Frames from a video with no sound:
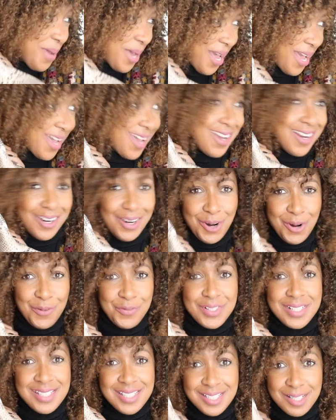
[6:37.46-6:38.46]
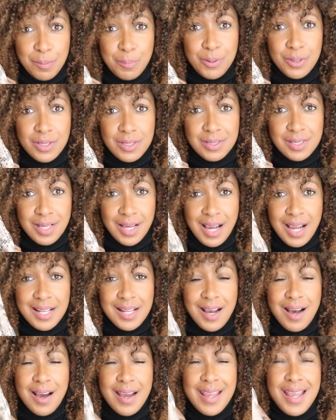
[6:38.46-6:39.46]
pair of slippers. And
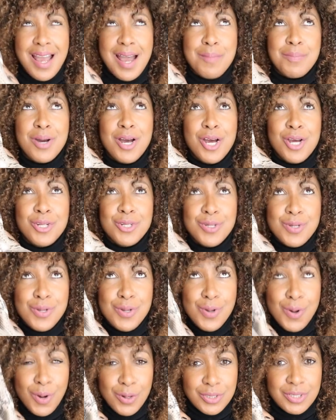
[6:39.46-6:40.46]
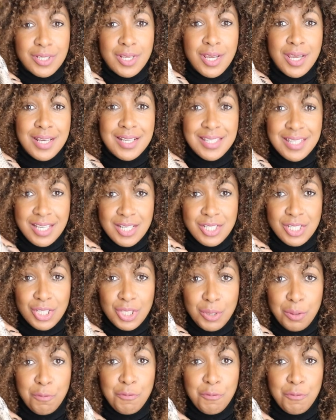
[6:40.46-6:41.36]
I am not kidding you.